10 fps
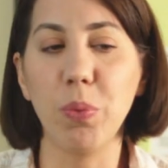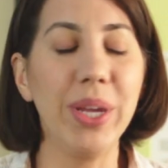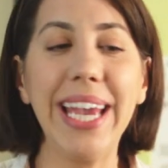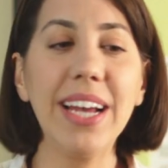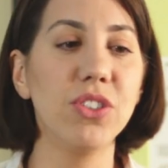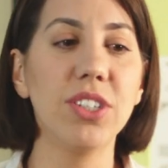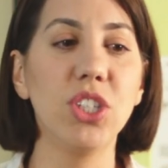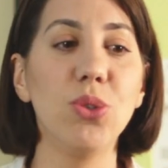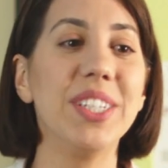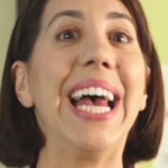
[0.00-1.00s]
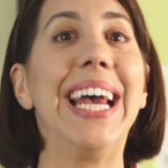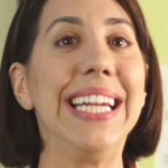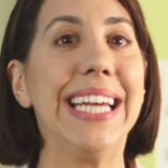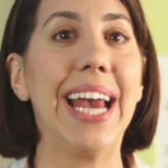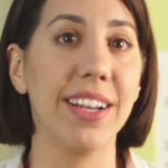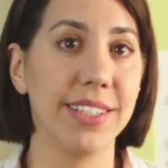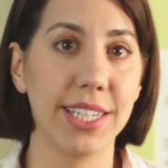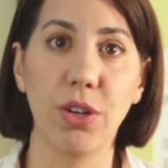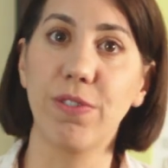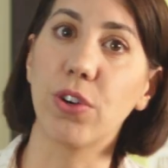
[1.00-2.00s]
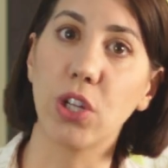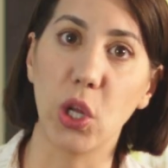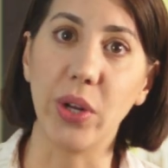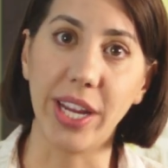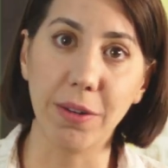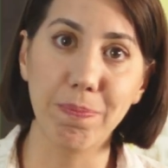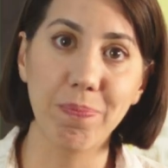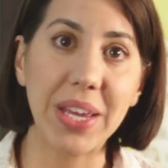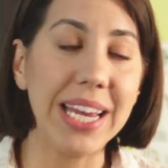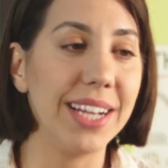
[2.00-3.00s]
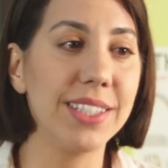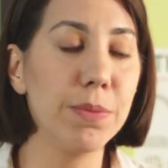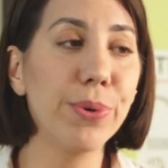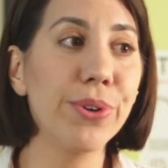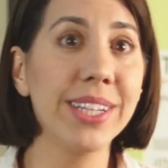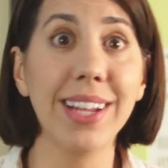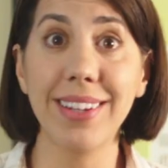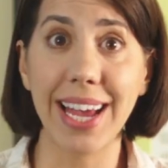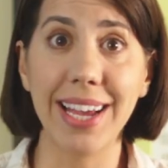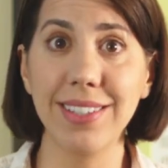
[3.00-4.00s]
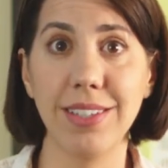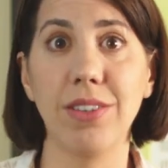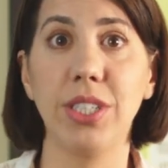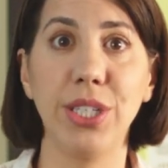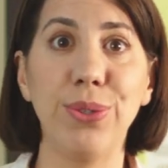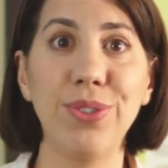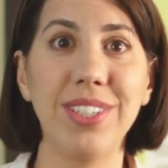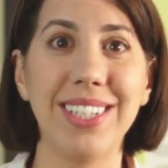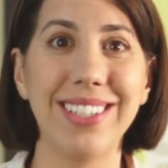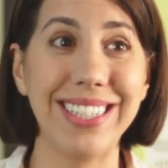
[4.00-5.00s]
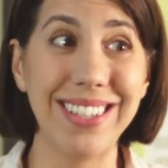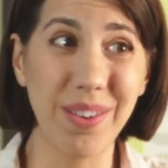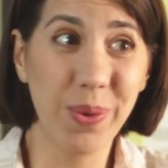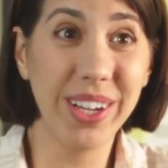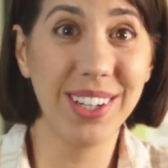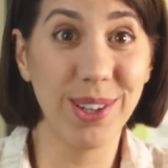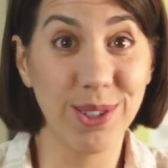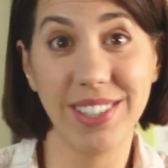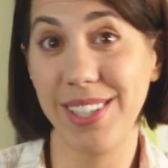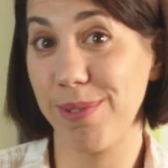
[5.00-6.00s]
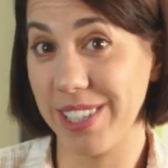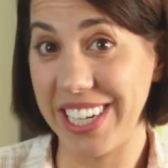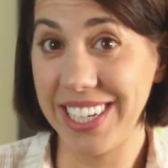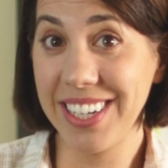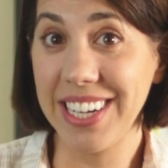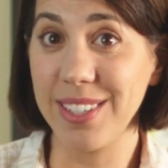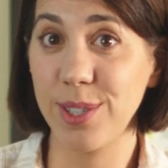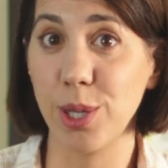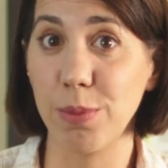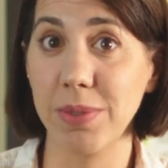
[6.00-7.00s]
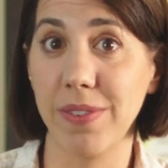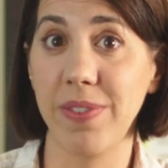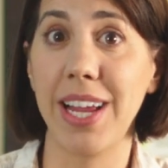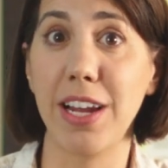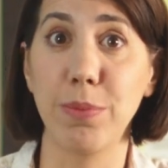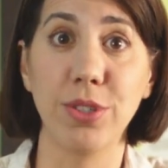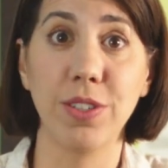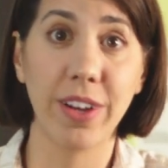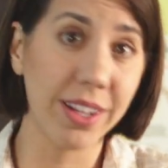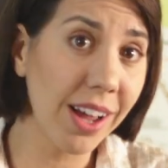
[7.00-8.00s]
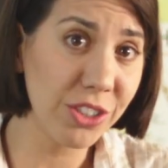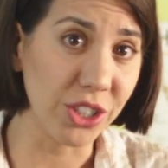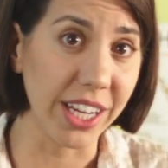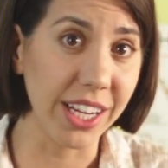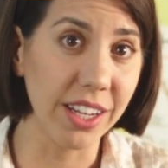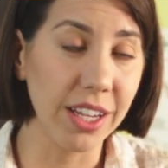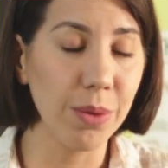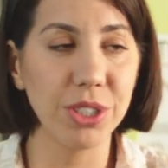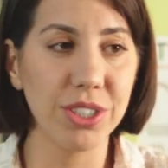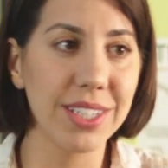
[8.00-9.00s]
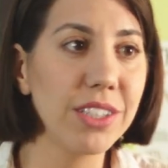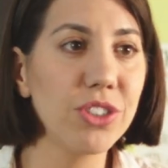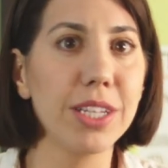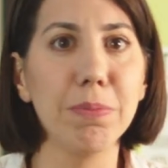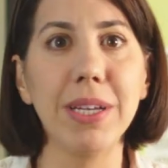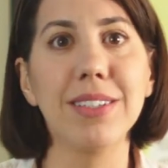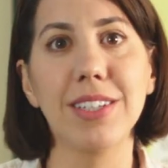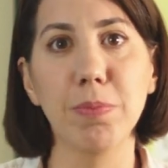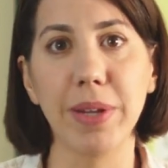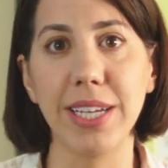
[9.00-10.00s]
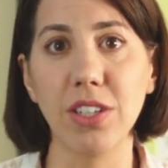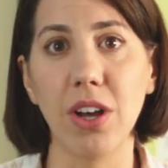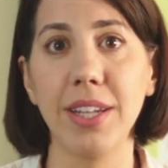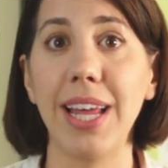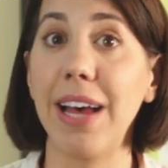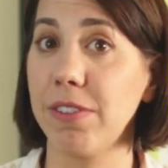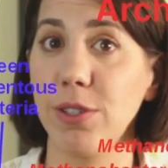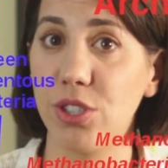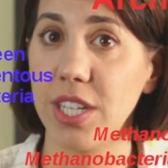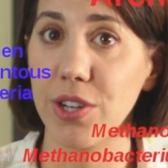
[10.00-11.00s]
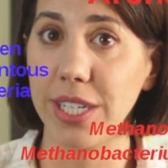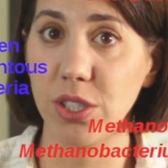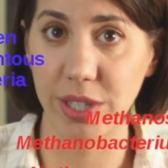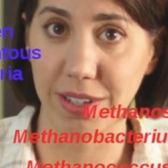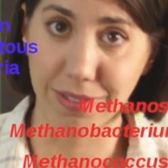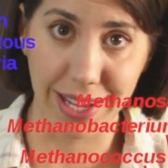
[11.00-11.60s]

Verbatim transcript: But we can't just use any egg cell for cloning. It's important that the egg cell used is somewhat closely related in terms of an animal's phylogeny, which essentially means its place on the evolutionary tree of